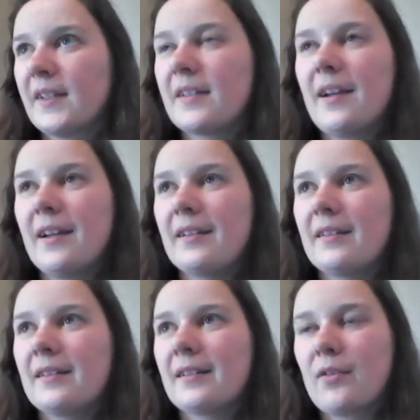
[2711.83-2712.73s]
it's not
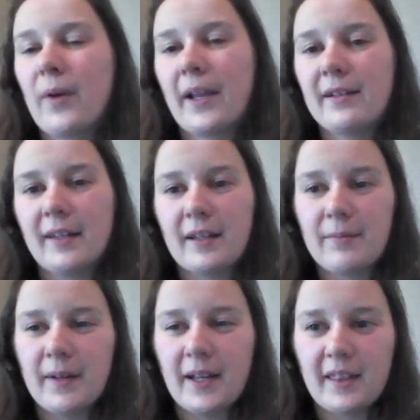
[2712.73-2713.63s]
quite like
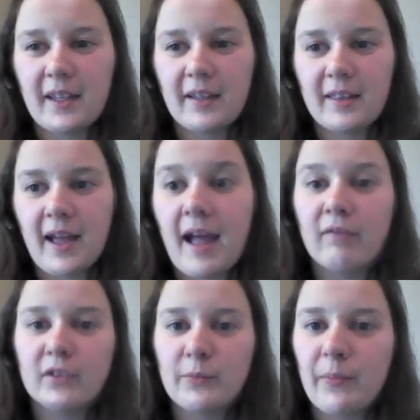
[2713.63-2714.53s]
I think the
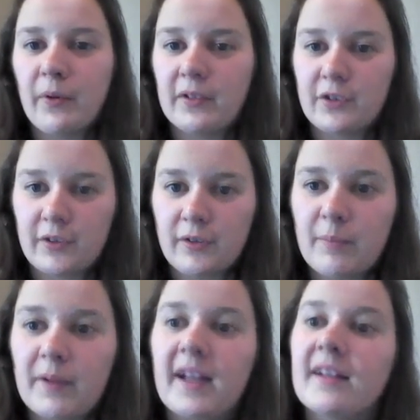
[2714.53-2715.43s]
average bullet journal,
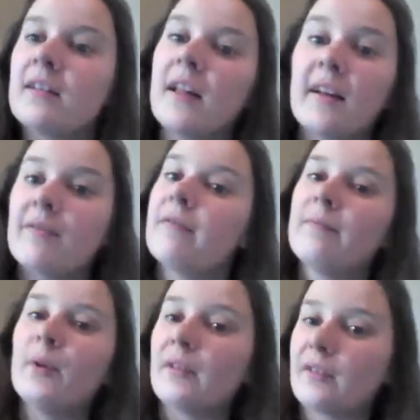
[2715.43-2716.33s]
but it has a lot of
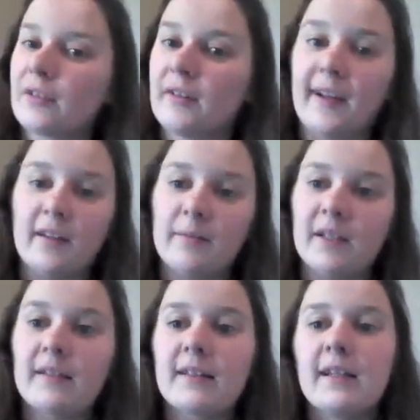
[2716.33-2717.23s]
bullet journal
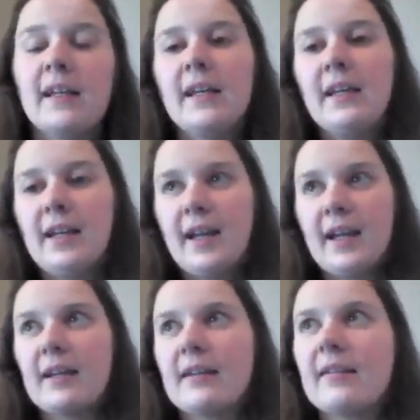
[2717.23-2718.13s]
elements.
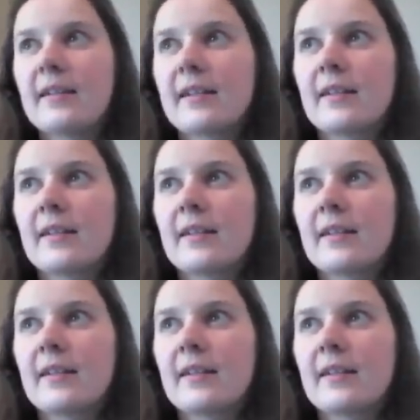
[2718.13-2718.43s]
And